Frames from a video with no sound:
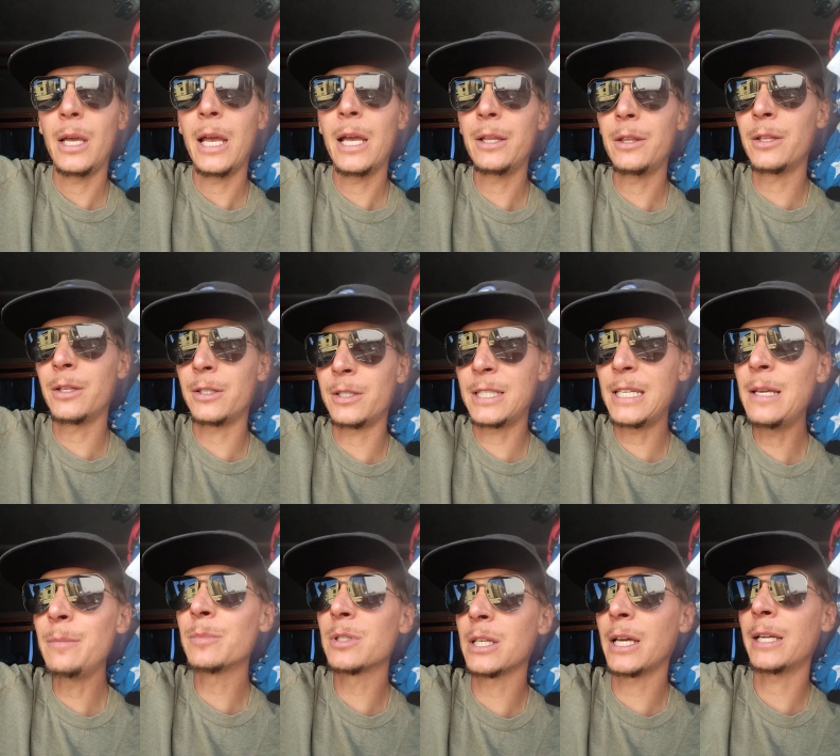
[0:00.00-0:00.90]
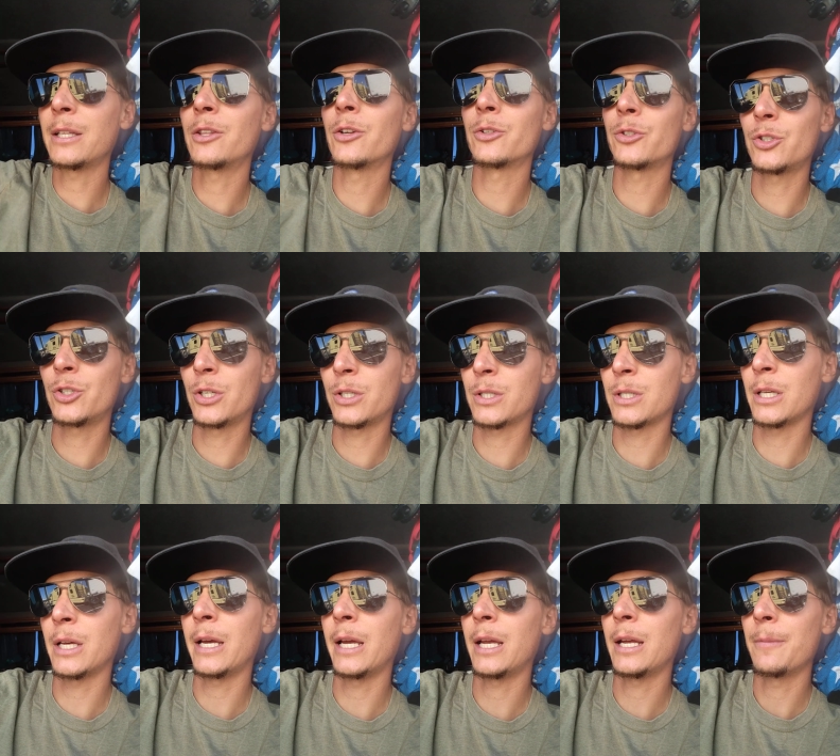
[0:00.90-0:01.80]
It, it seems like there's
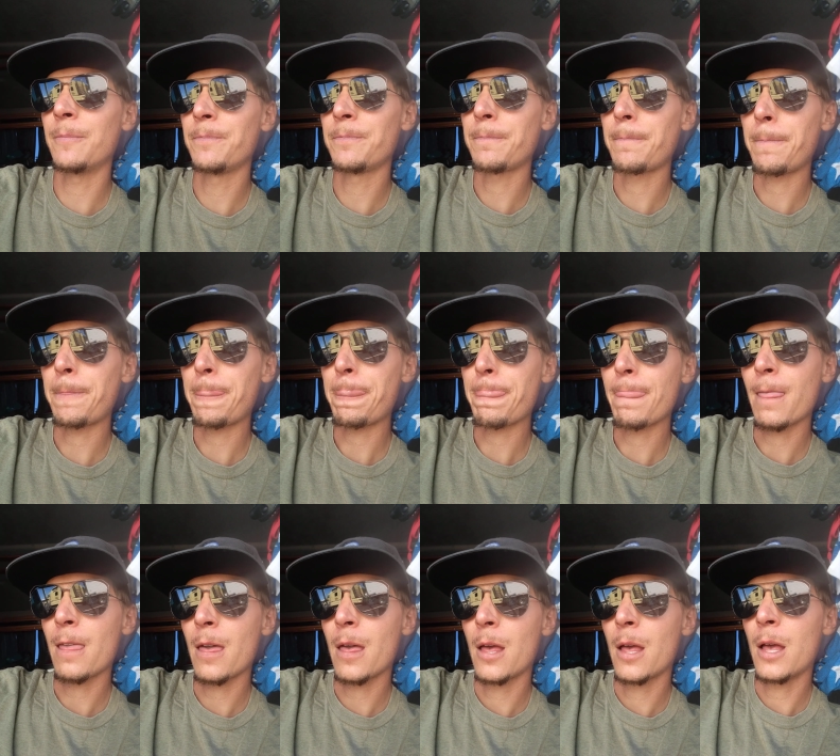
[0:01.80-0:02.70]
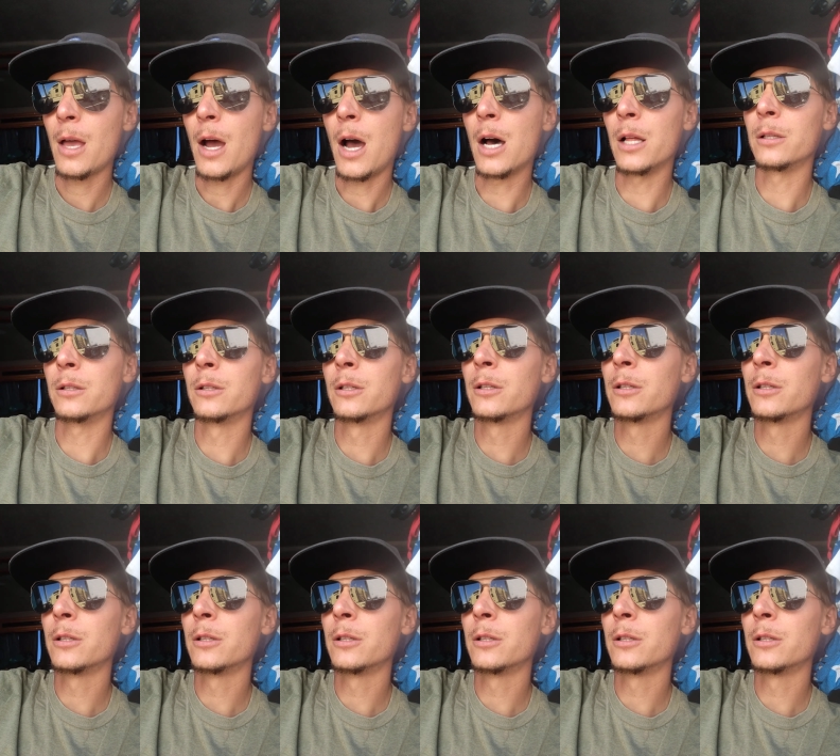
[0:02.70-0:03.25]
just like a,